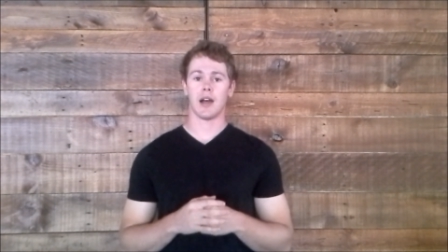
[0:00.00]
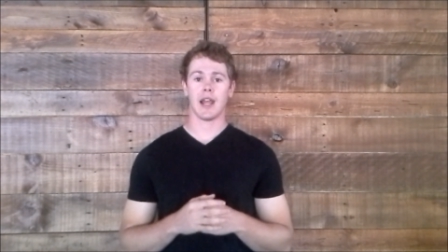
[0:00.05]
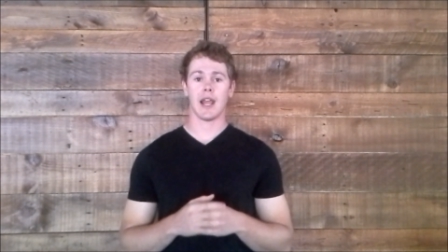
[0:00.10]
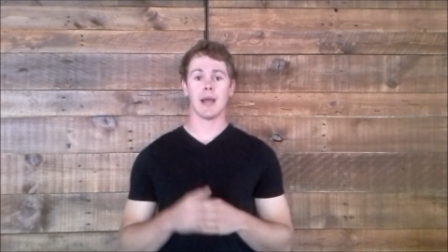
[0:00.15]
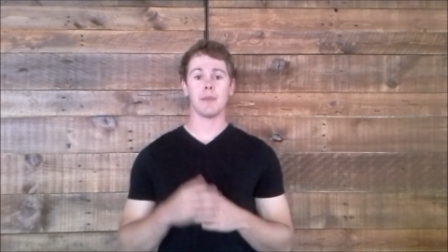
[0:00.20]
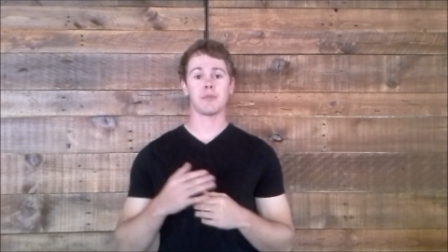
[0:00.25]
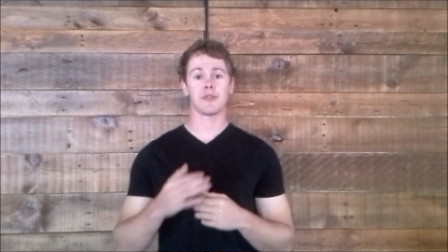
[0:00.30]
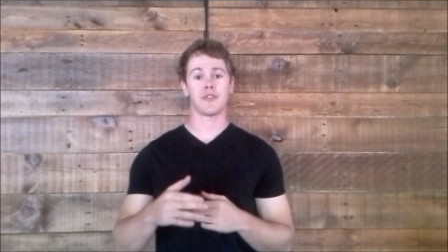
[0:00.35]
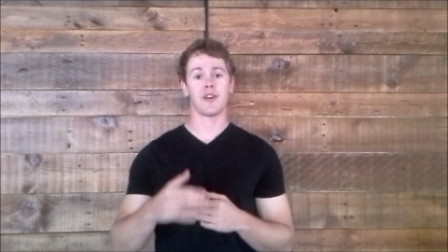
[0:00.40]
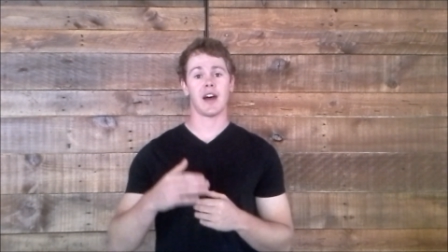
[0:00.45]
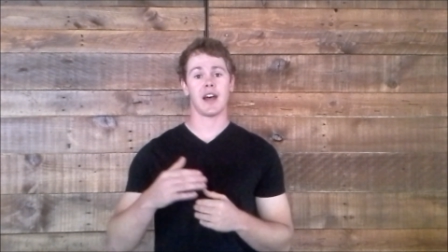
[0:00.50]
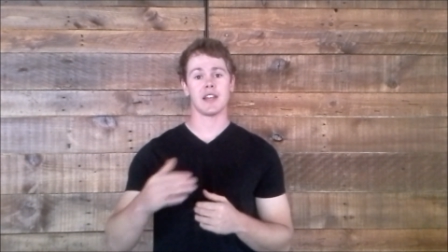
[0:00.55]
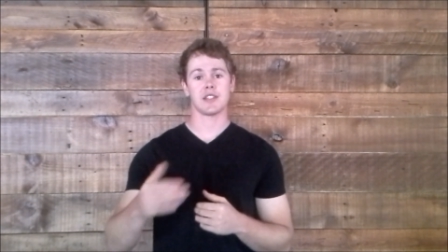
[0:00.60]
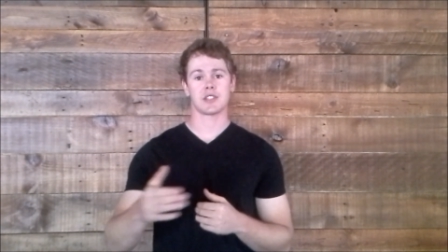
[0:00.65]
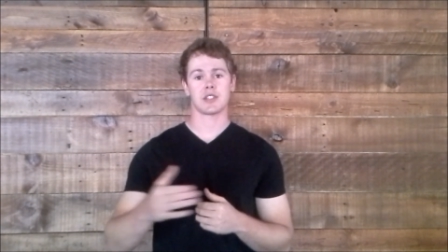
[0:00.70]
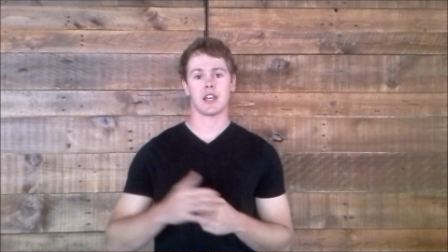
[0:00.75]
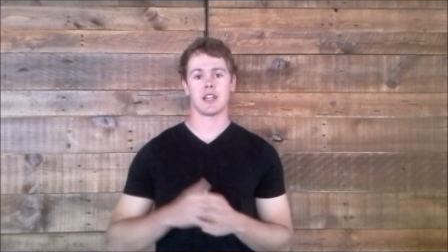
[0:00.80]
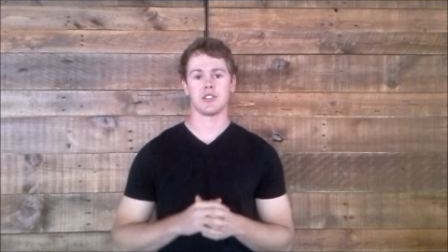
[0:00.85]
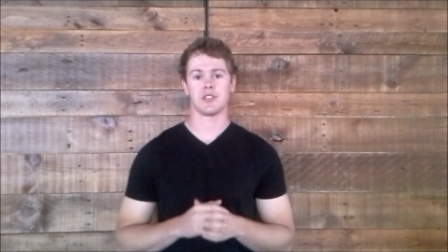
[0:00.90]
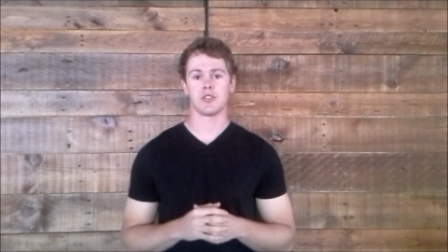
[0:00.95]

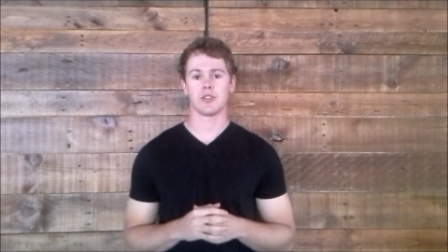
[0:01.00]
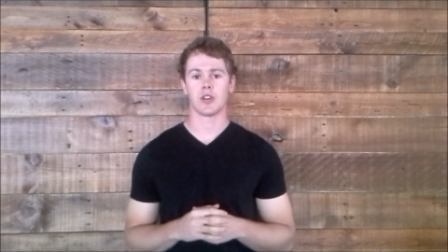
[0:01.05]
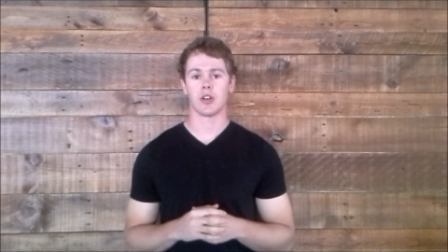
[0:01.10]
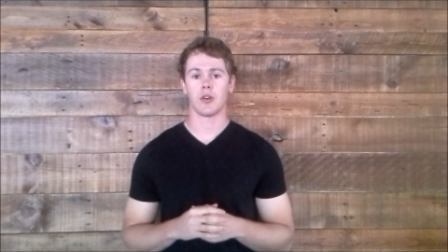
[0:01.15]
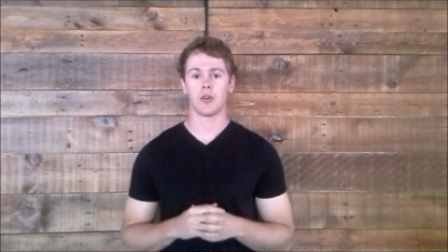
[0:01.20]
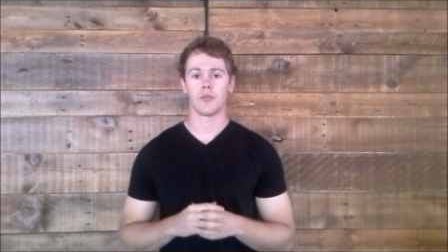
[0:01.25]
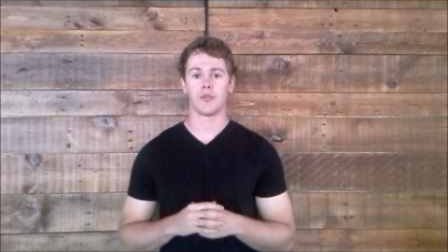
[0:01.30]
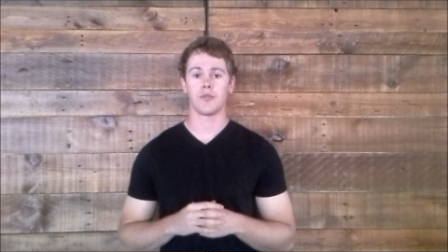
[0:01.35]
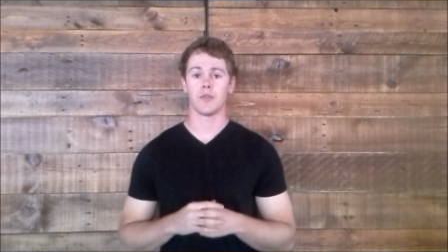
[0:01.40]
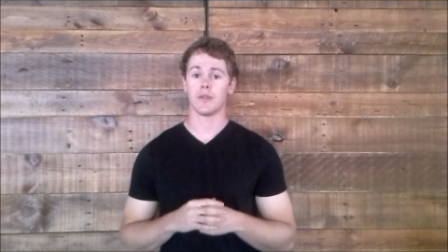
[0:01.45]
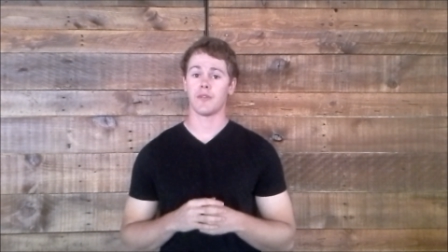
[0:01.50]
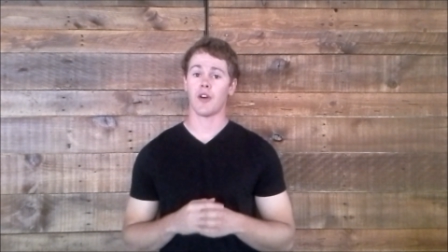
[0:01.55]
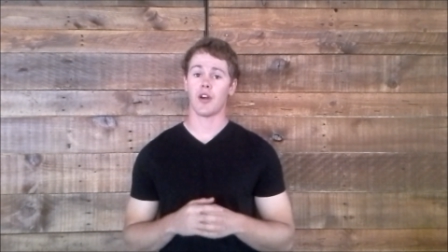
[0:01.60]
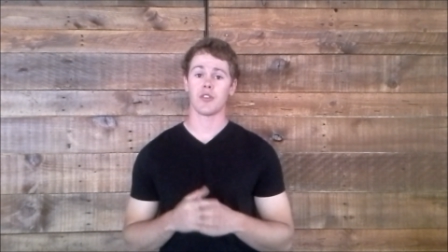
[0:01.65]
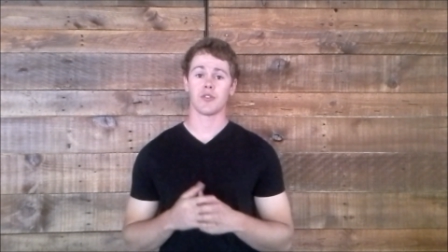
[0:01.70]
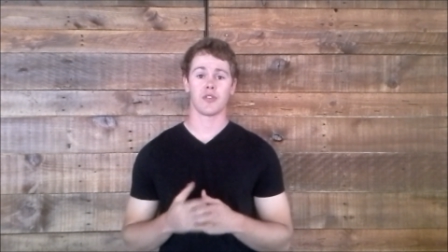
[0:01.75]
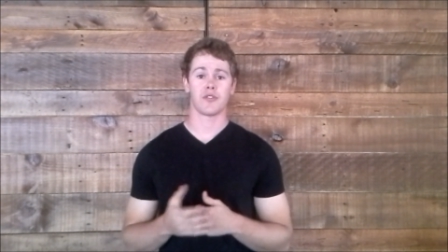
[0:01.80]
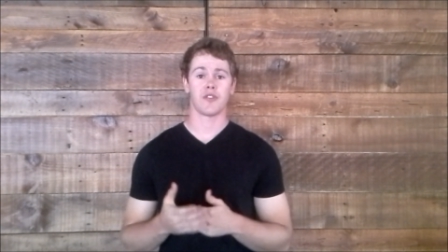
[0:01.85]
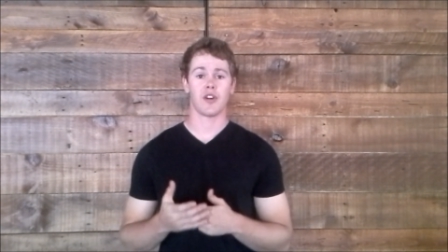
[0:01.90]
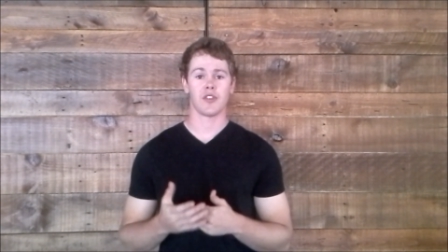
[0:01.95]
amplifies as you go
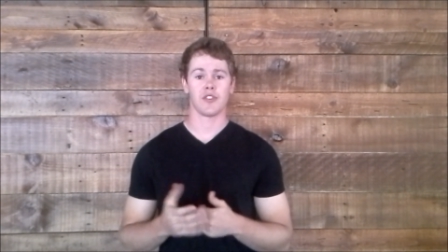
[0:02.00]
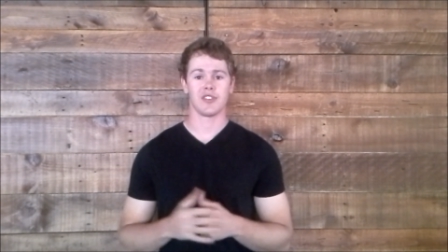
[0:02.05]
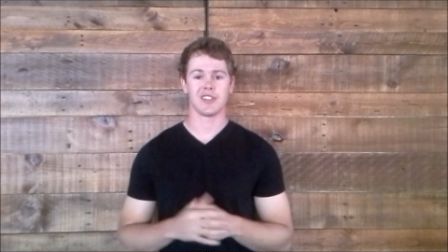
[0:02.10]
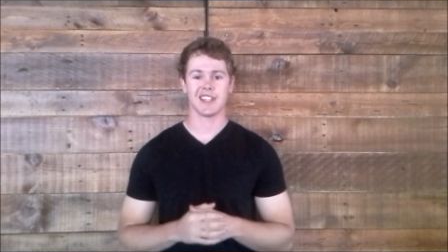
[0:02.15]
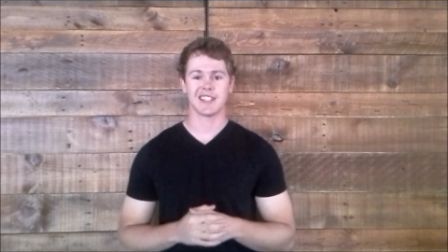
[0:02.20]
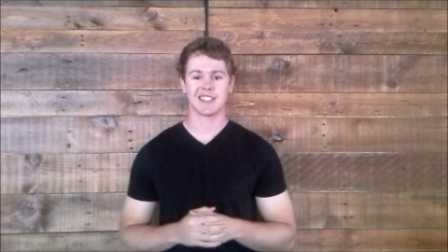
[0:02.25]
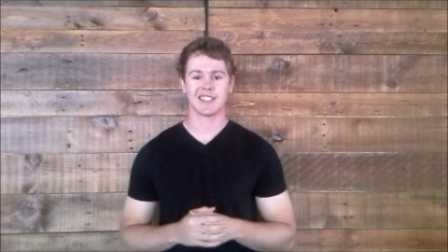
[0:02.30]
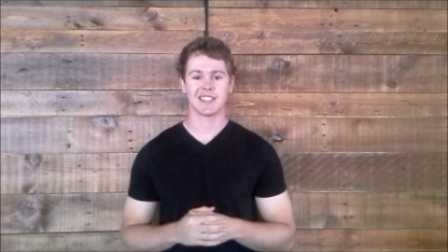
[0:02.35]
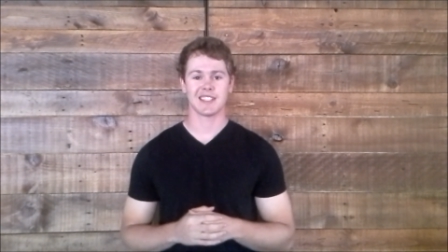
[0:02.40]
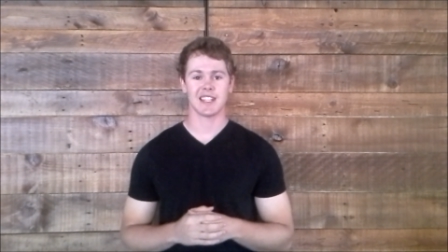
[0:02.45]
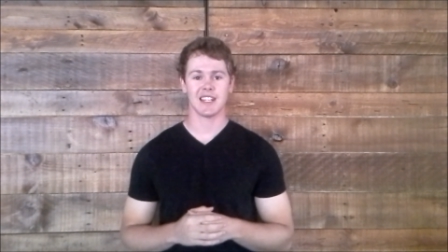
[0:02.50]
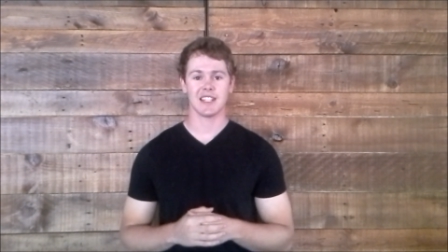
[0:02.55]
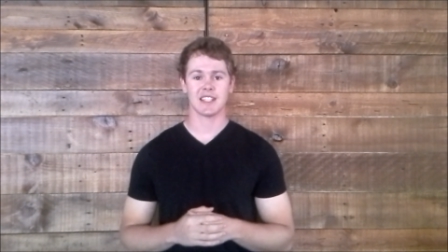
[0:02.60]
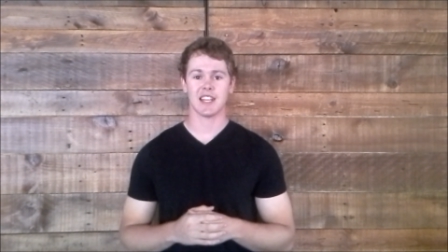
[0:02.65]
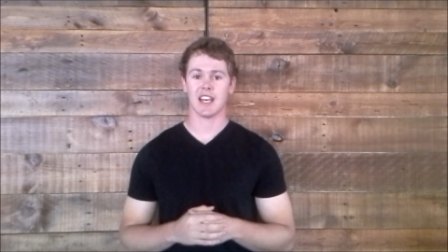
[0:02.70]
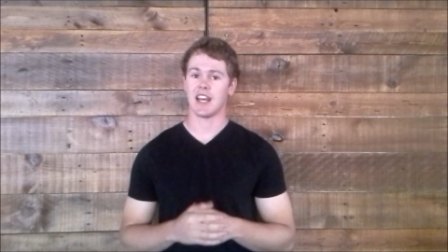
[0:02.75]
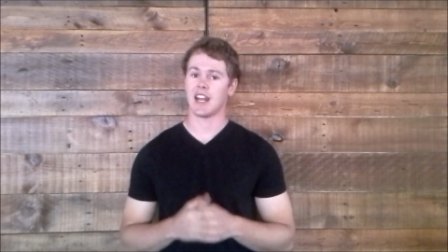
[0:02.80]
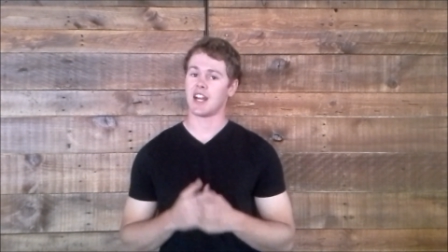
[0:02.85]
farther and farther distances,